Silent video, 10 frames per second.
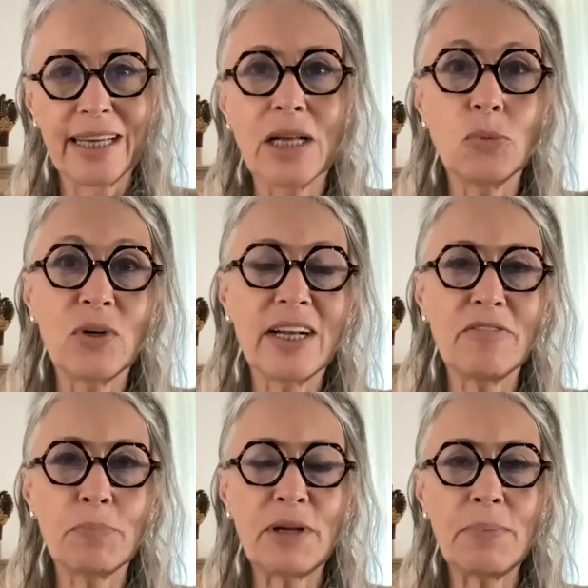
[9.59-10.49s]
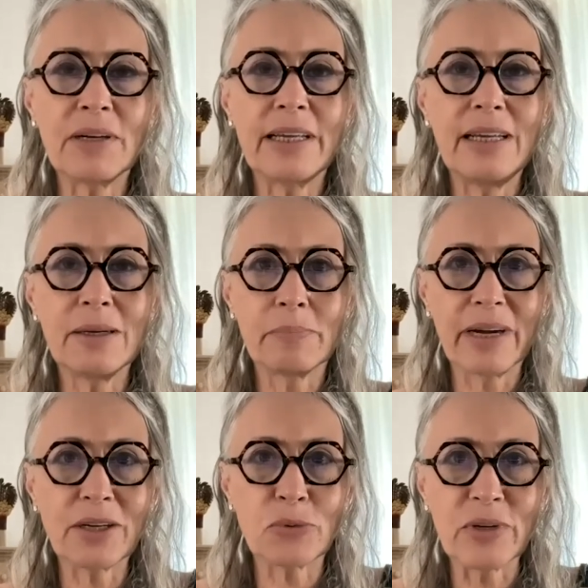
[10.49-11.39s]
And whenever people hear
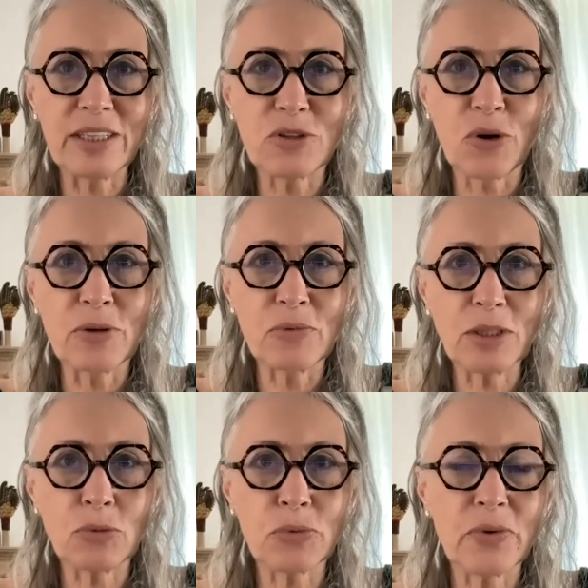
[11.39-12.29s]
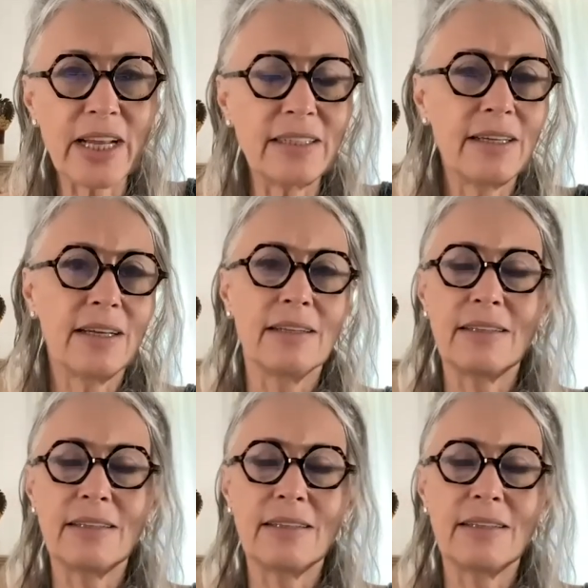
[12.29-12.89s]
Mercury is going retrograde,